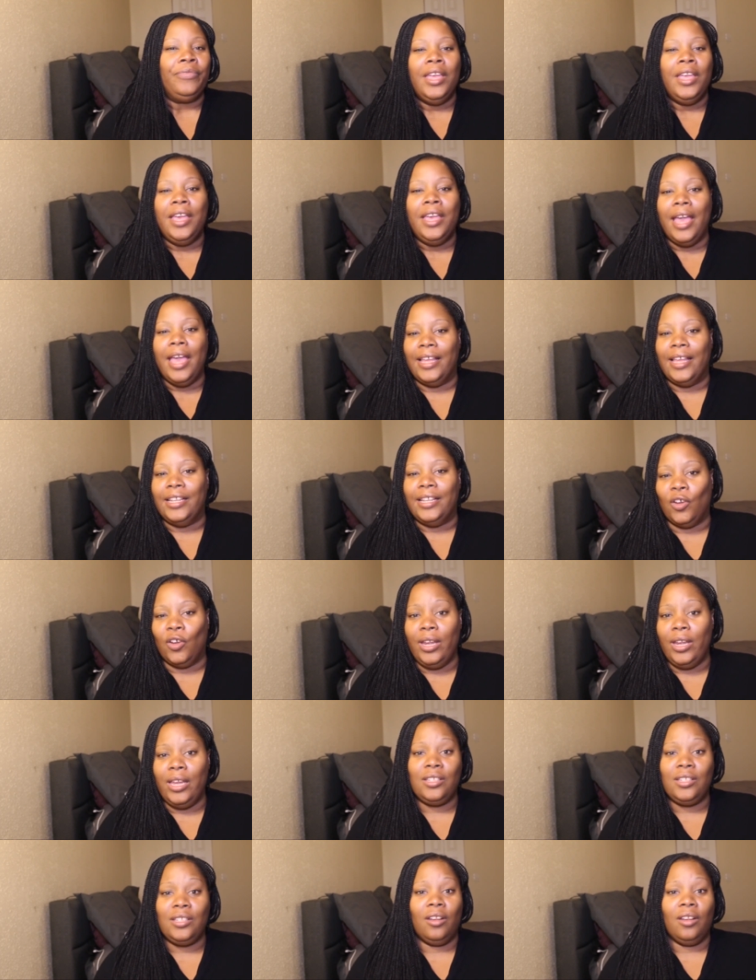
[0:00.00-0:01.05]
And so
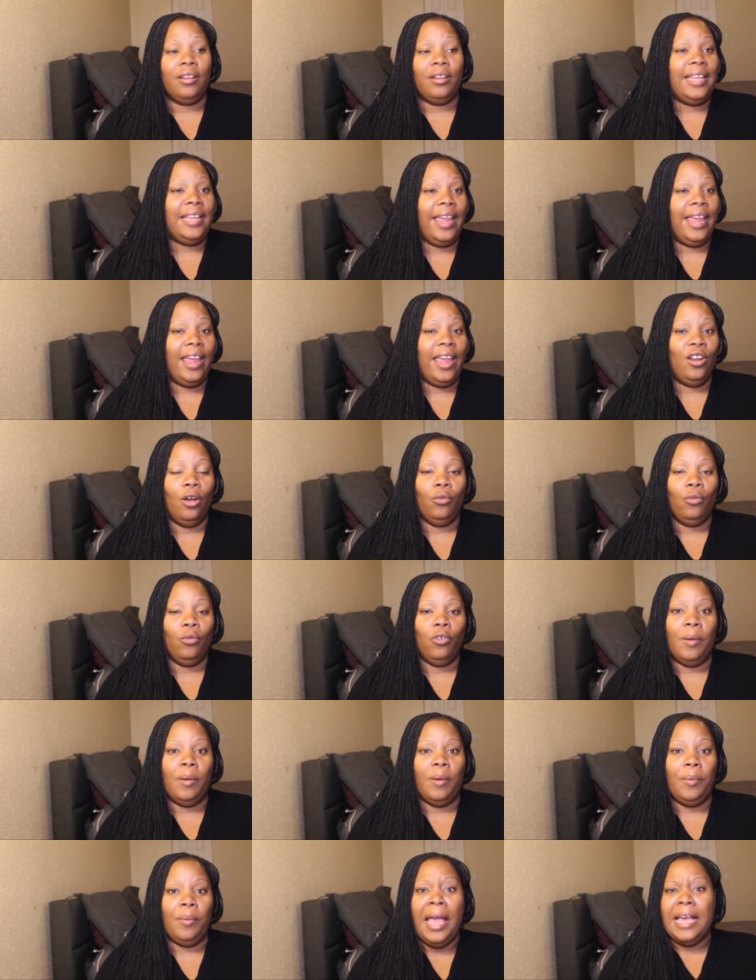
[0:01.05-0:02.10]
he starts tearing her
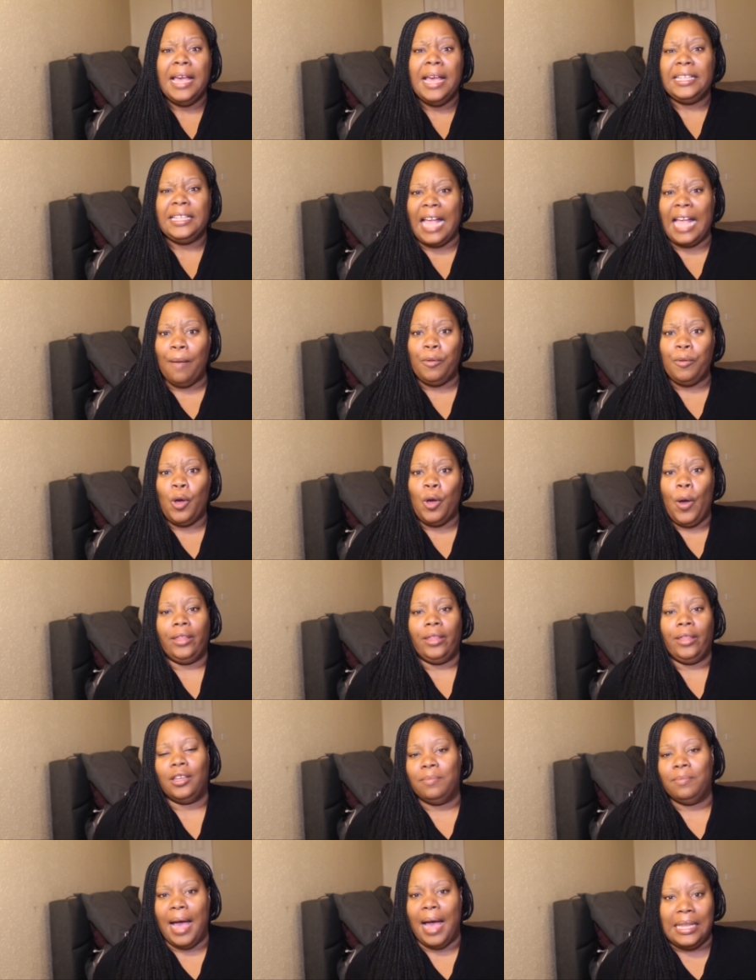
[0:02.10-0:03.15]
room up. Stop going
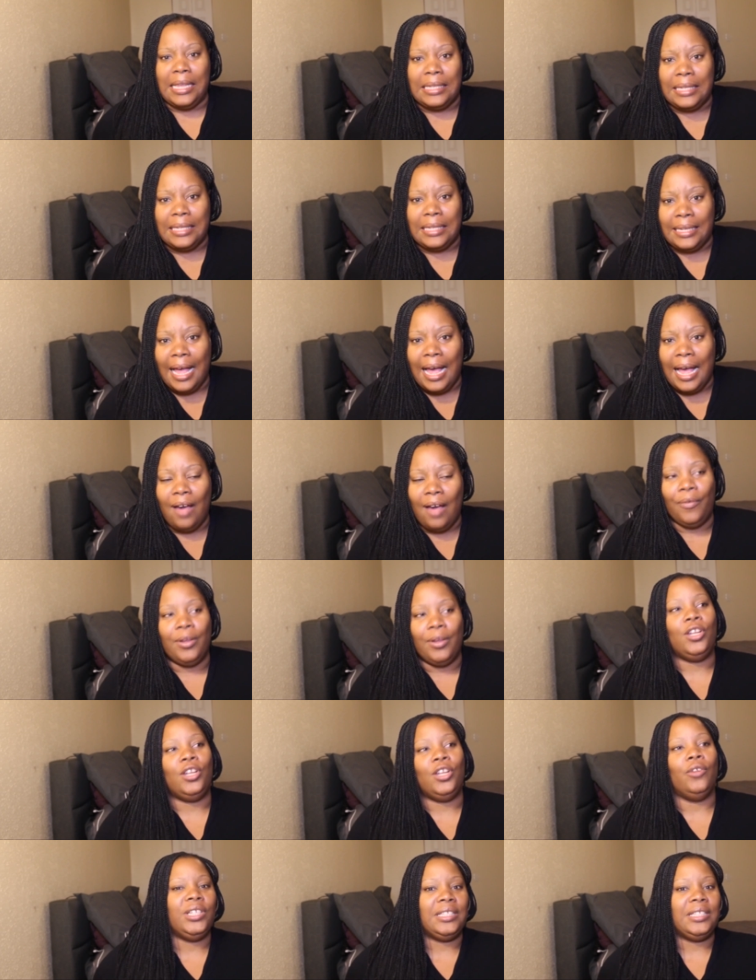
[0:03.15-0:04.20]
through my stuff. And
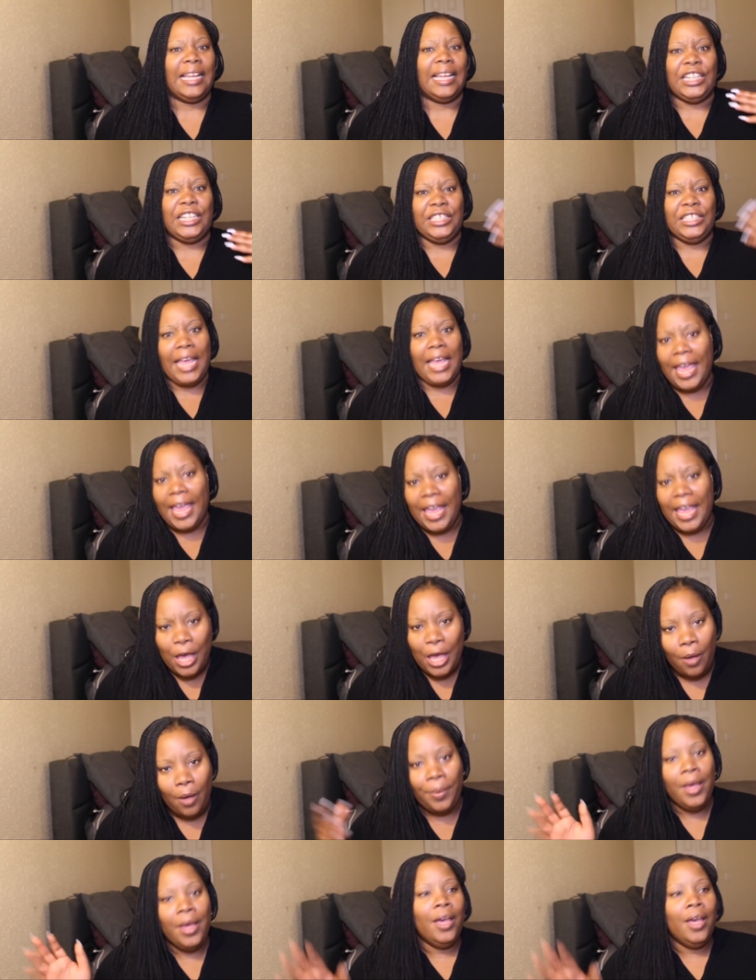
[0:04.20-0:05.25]
Kerissa's like,
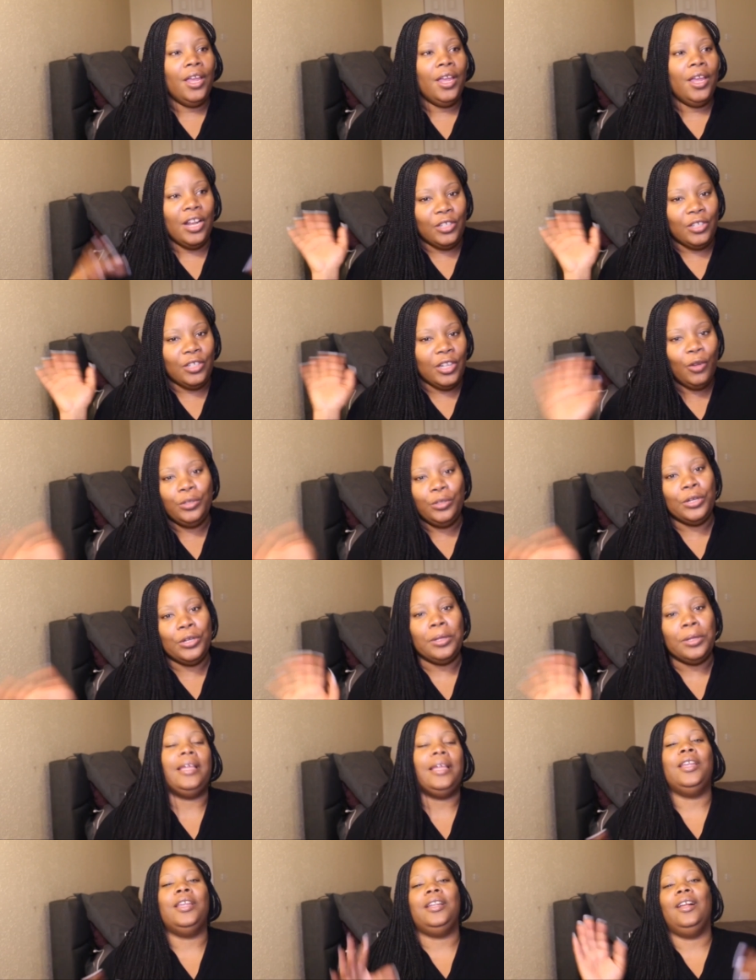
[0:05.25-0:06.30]
Jacob, you know, don't do
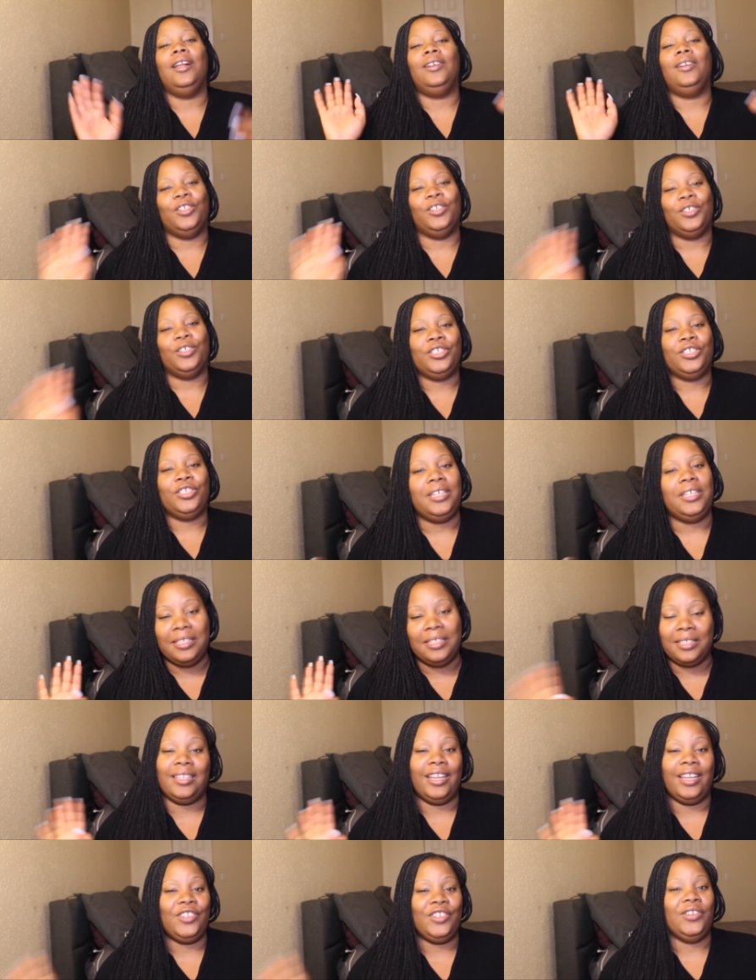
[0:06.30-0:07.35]
that. You know, so
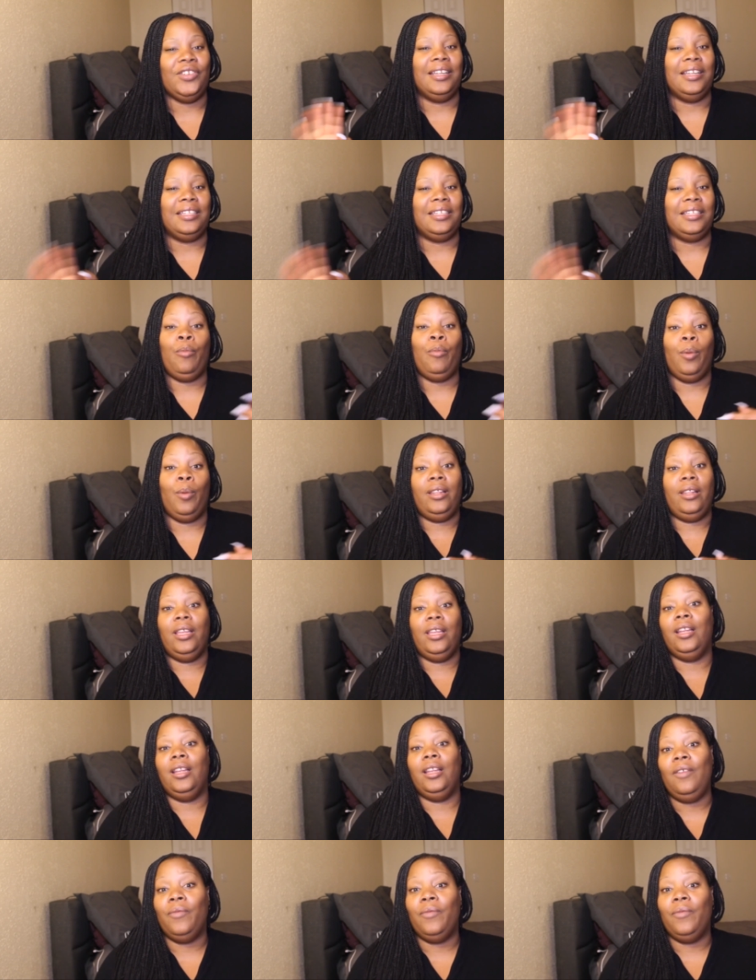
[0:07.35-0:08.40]
she's like trying to stop him. And
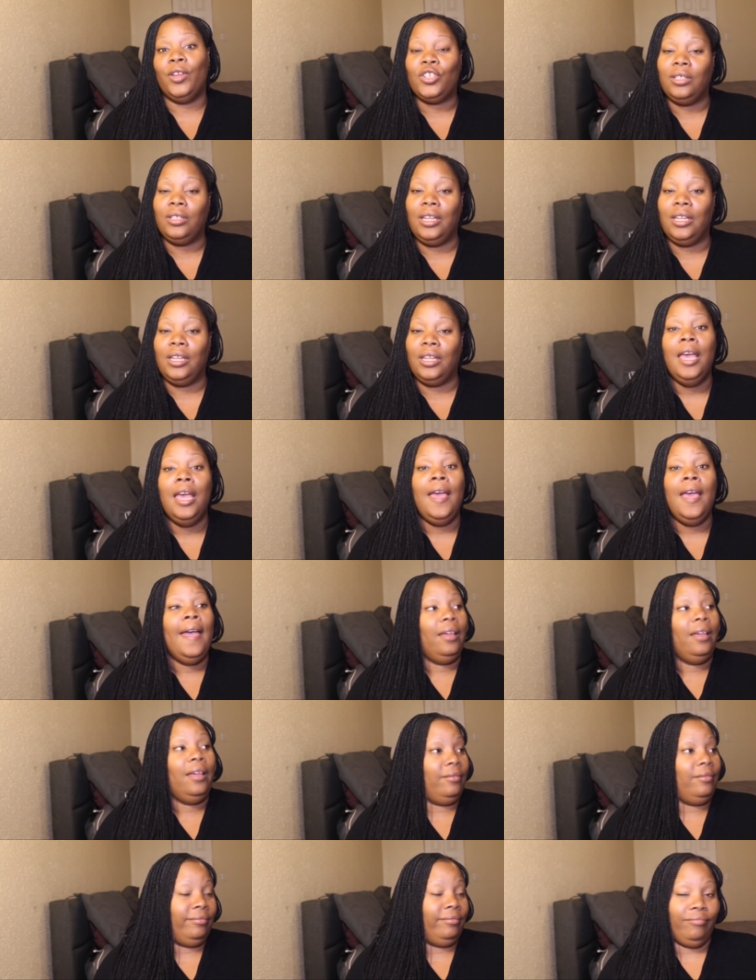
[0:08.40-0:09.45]
then eventually
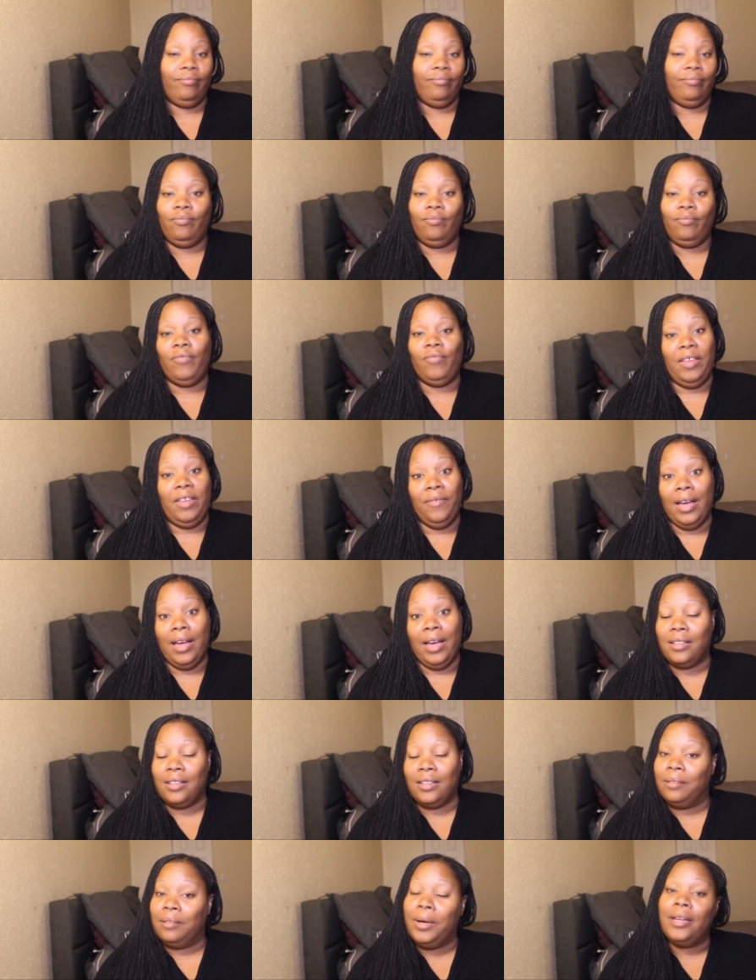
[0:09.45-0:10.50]
he
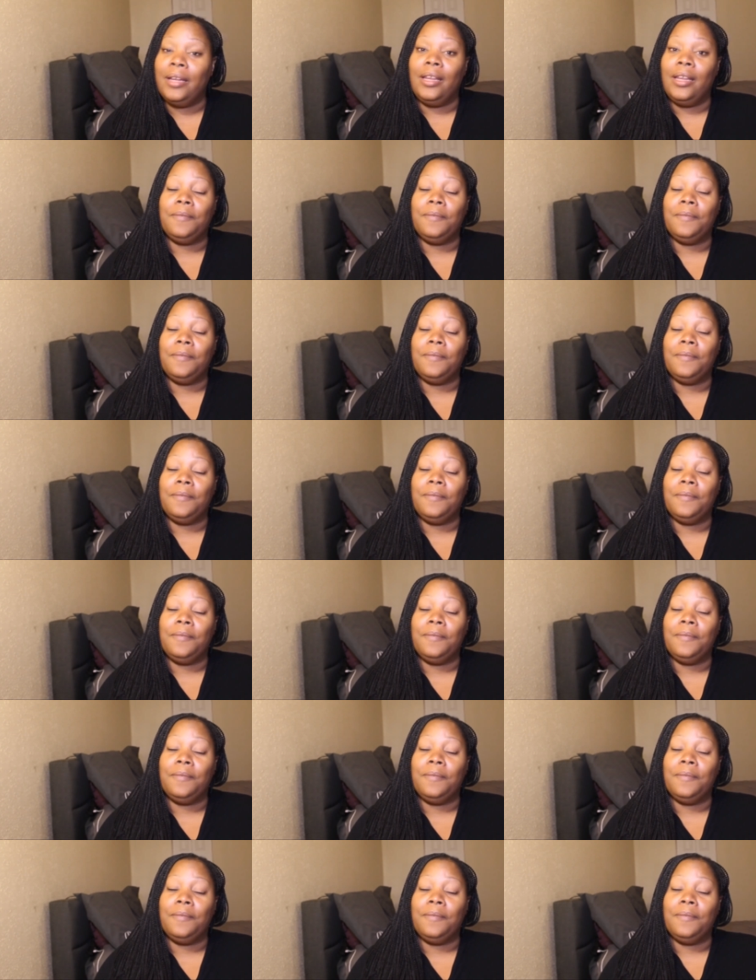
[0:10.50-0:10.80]
finds the money.